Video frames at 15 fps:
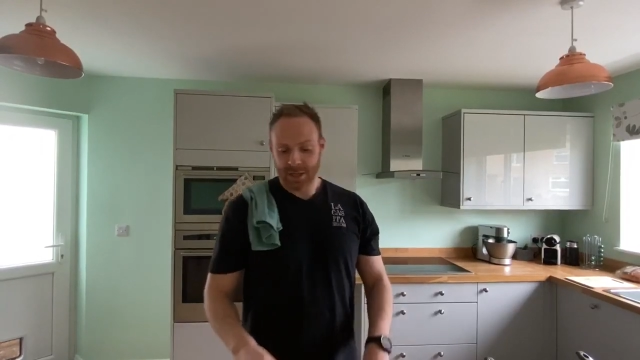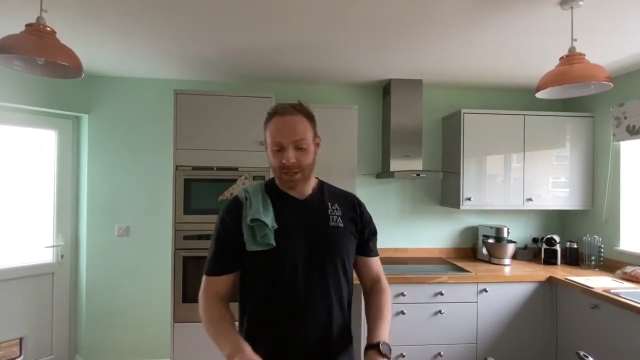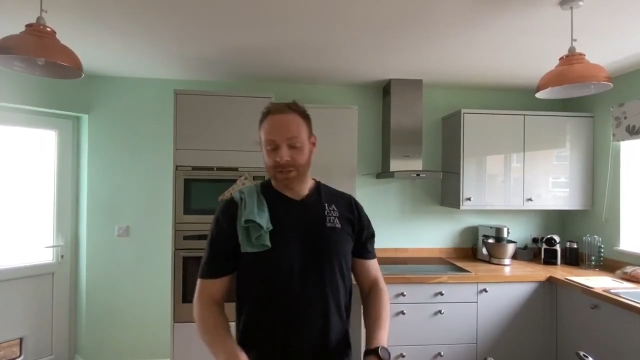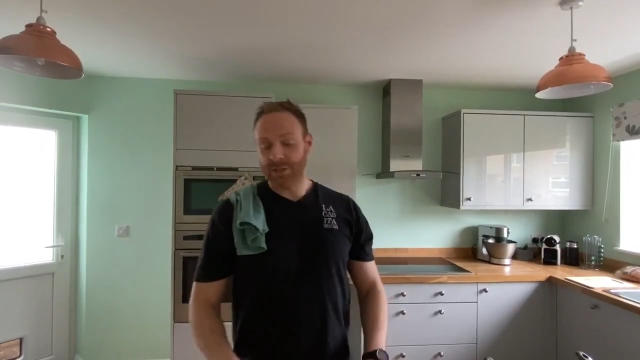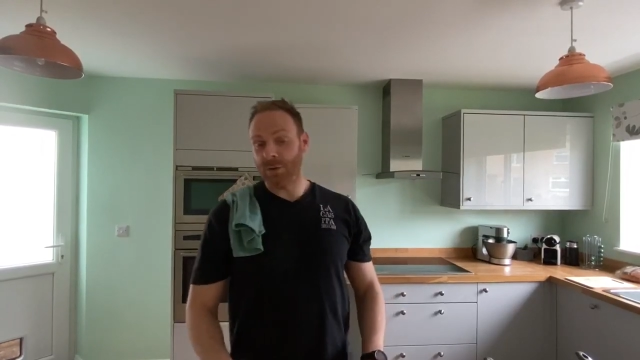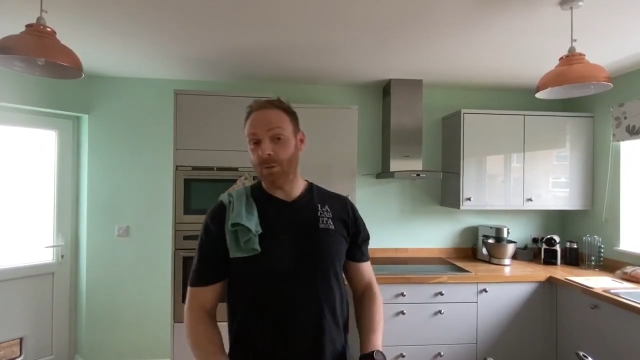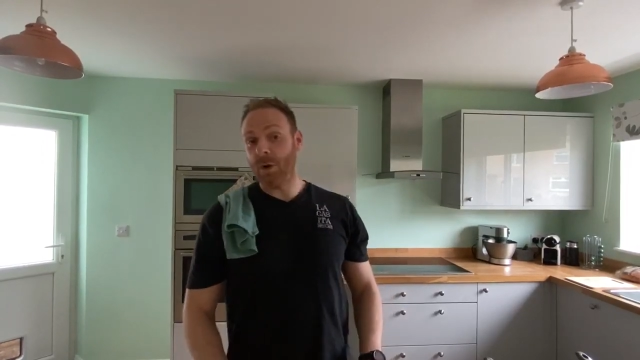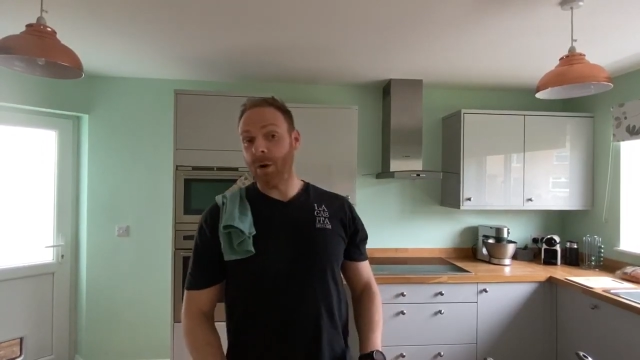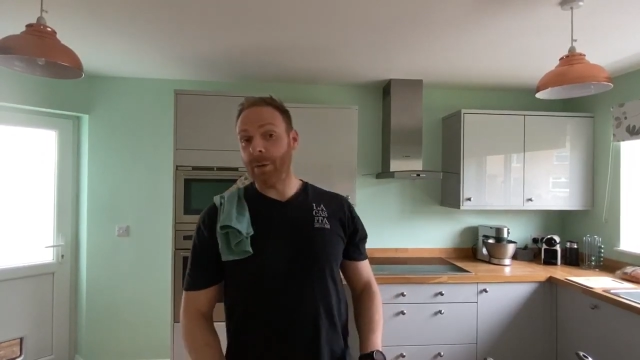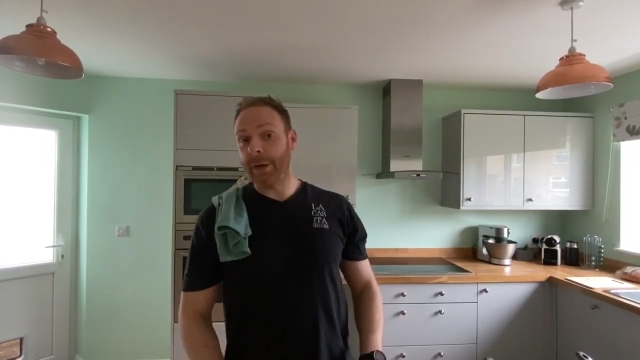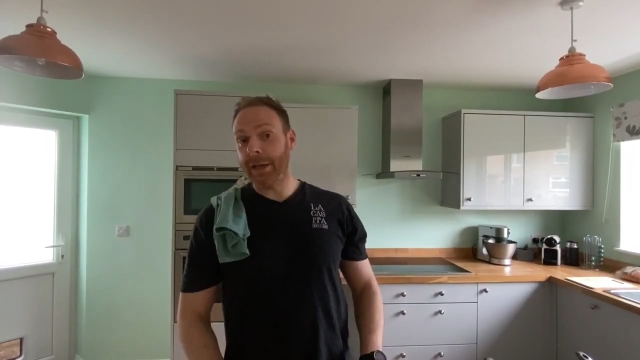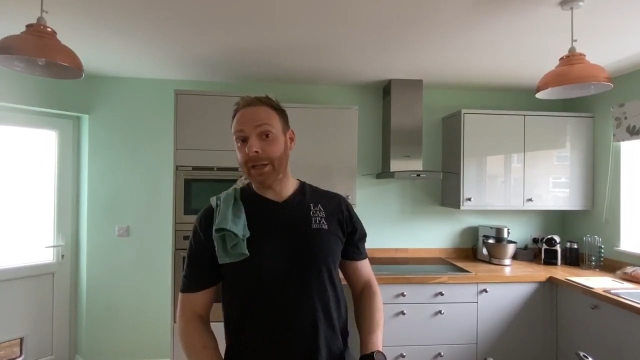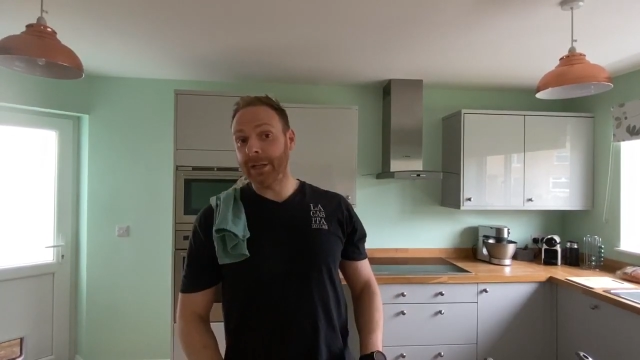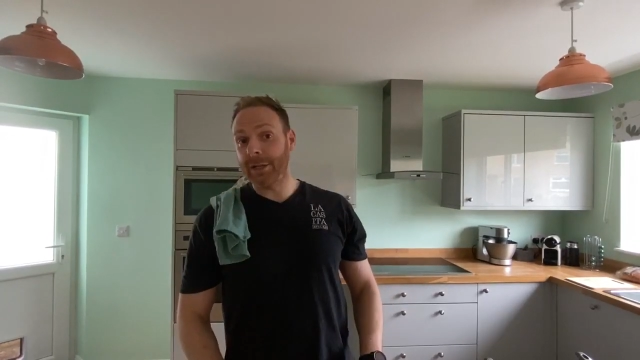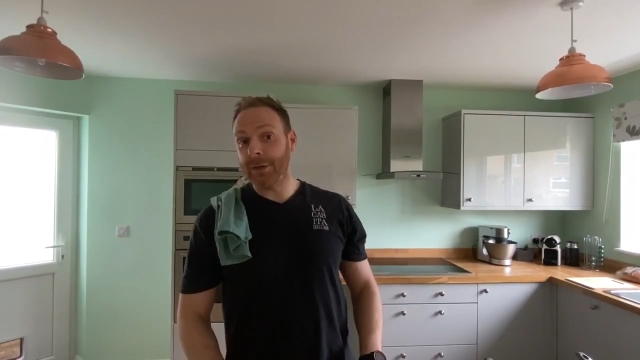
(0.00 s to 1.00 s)
So what are we
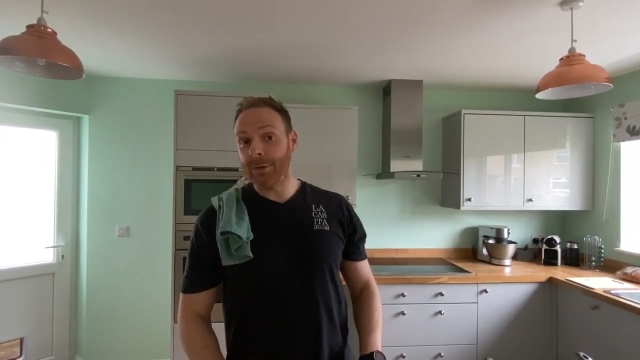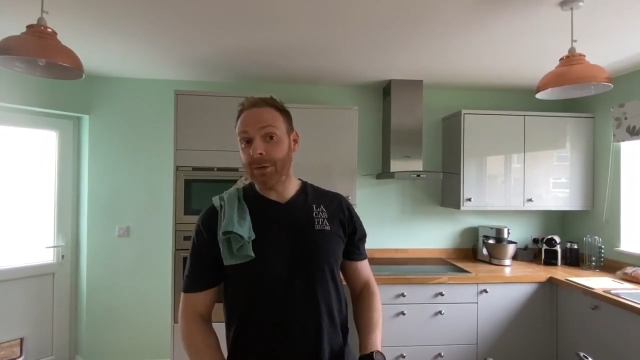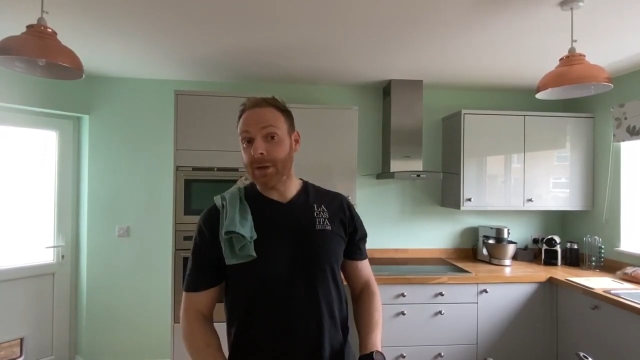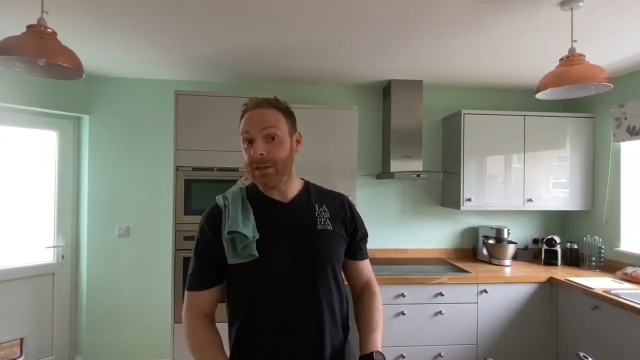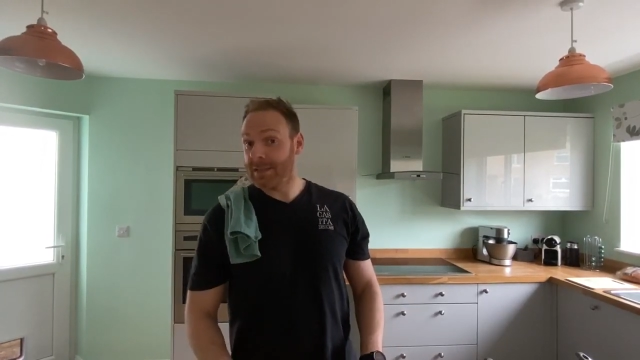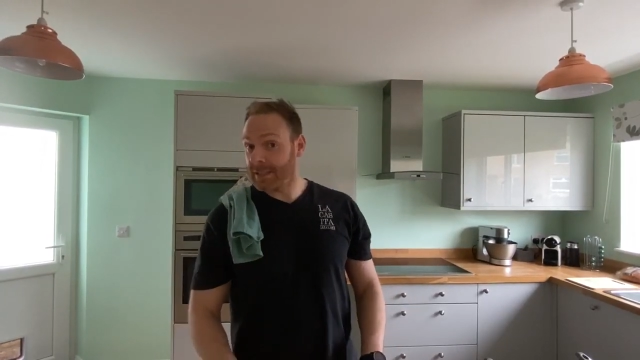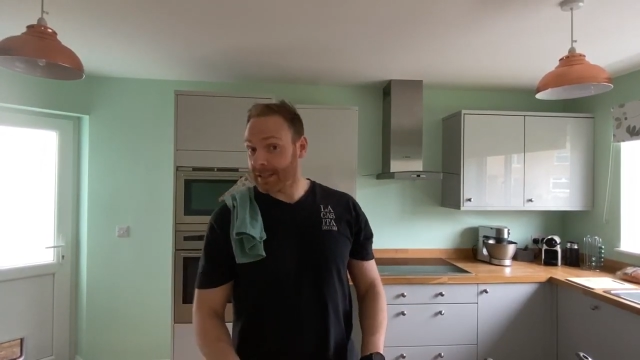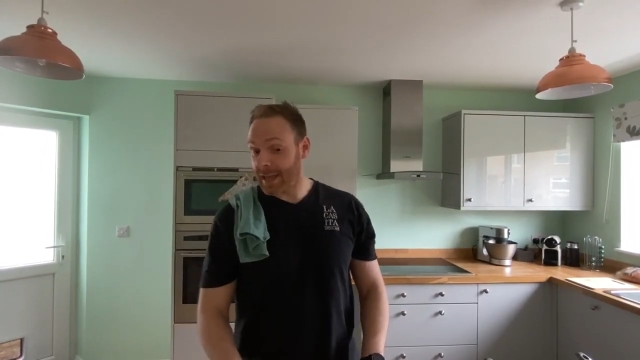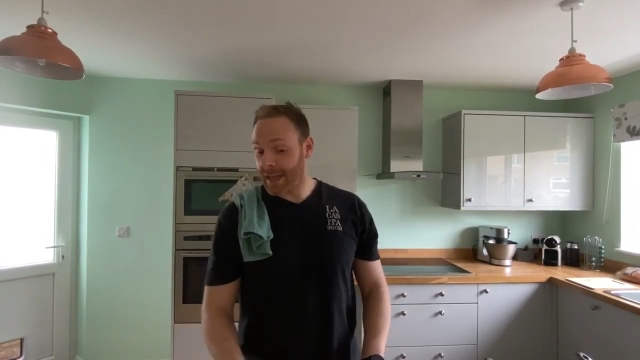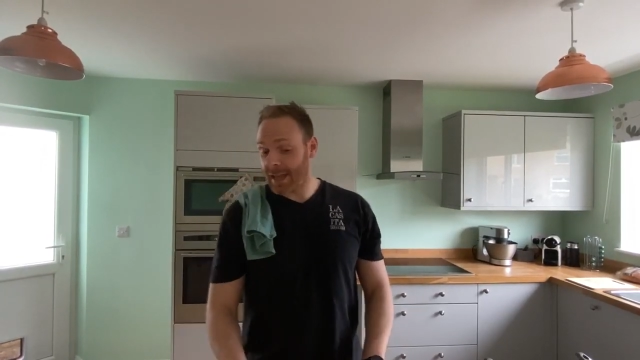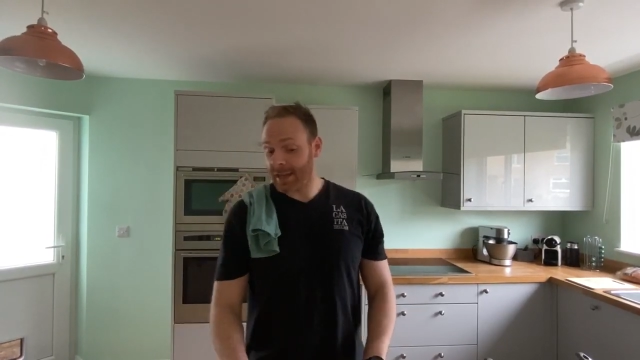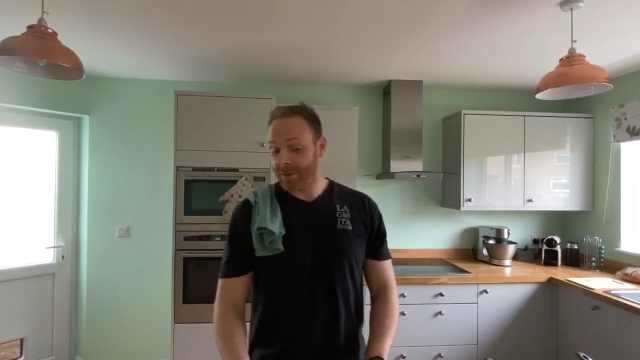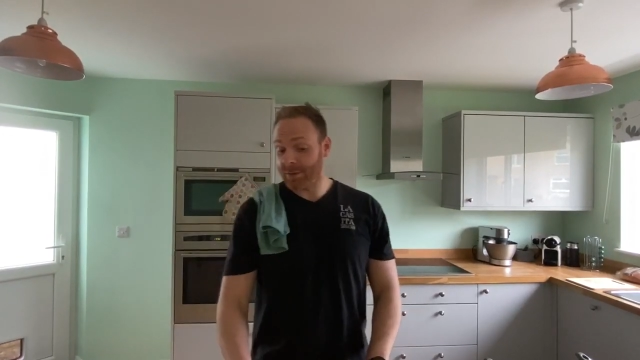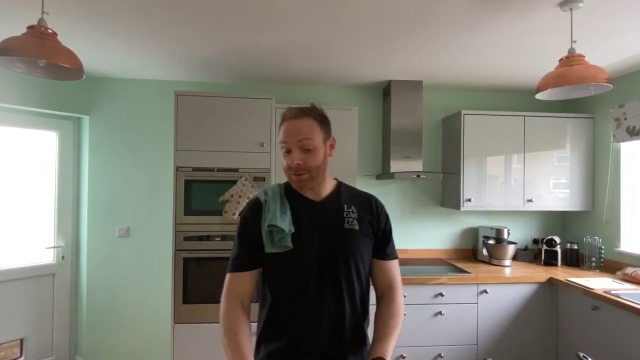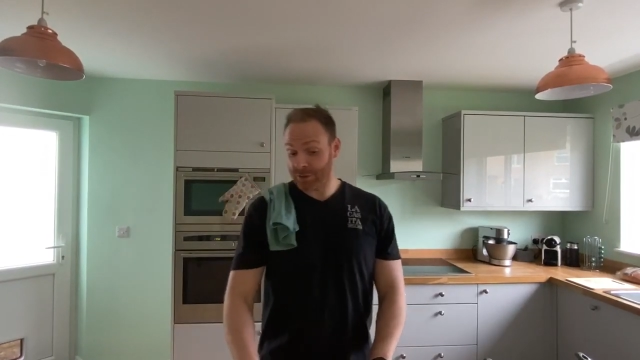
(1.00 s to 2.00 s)
going to do
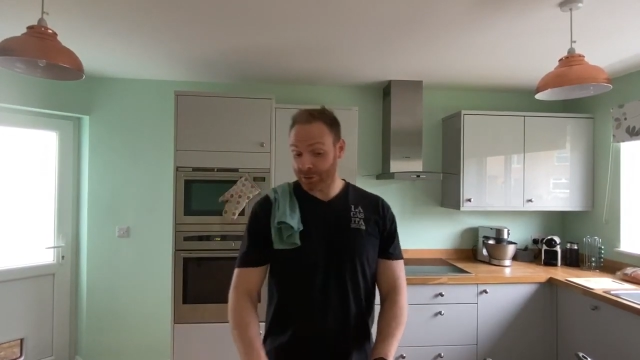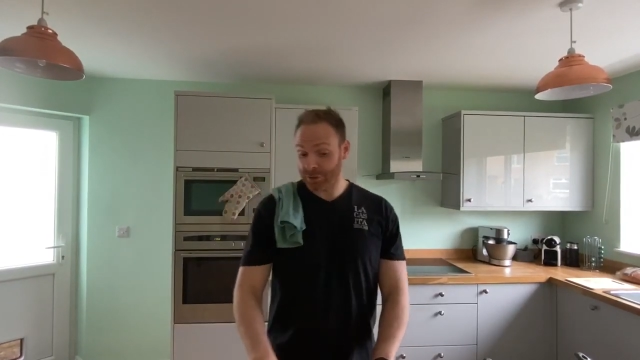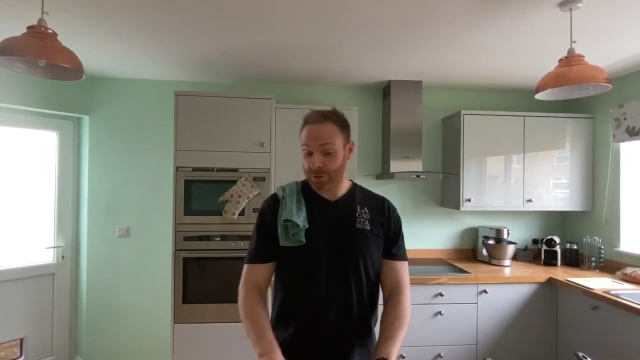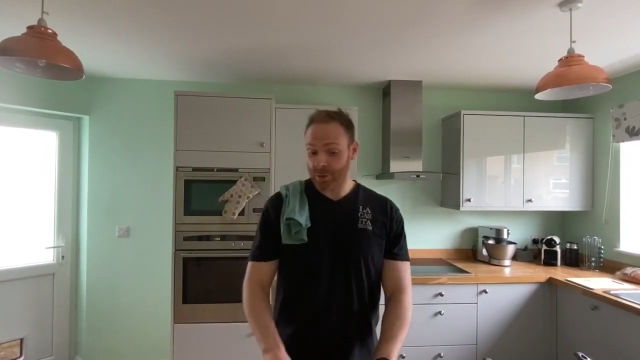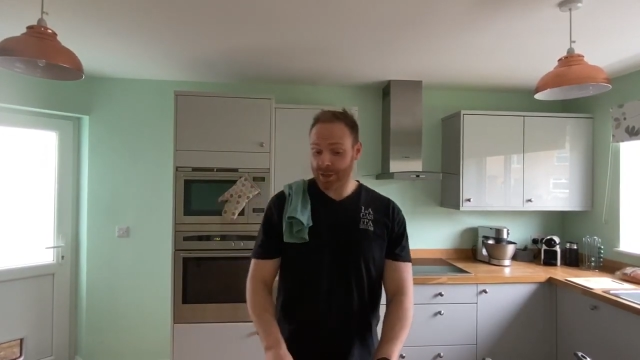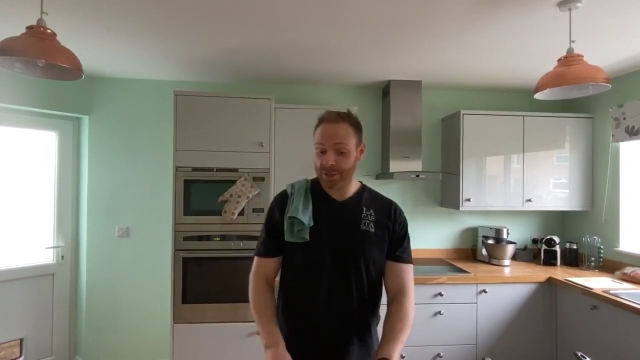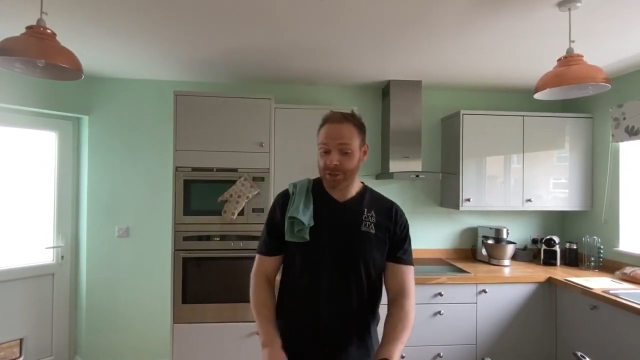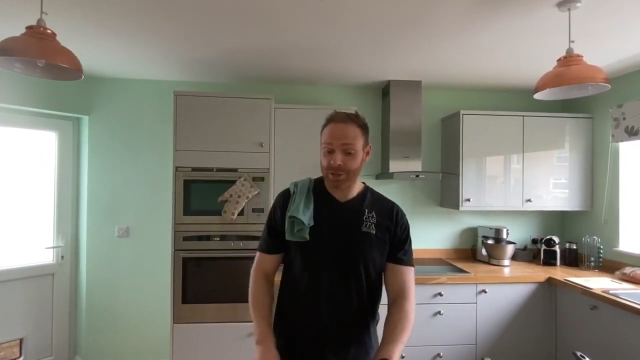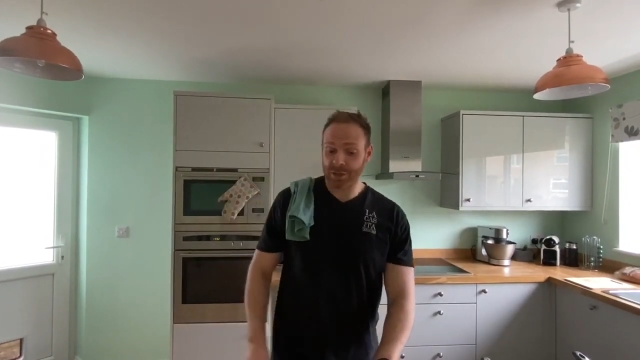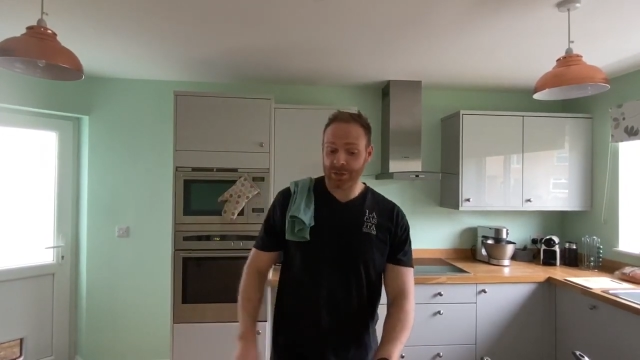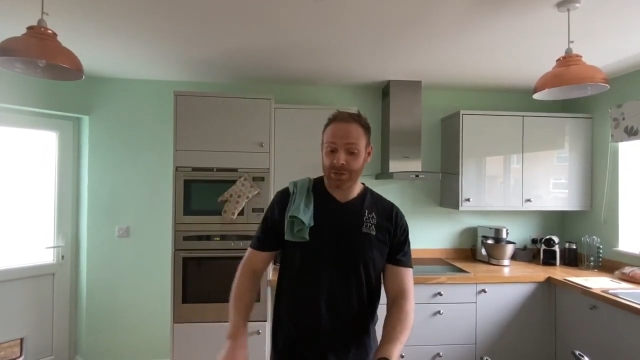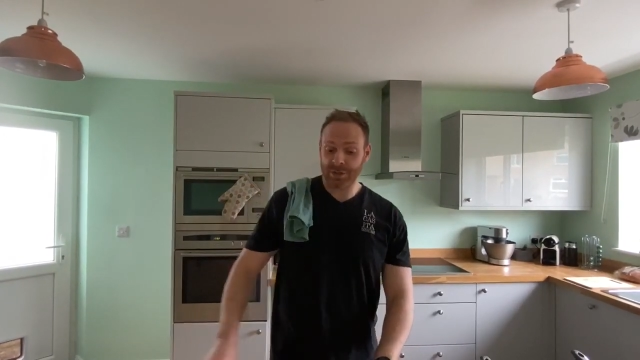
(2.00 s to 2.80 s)
today? Well, that's a good question.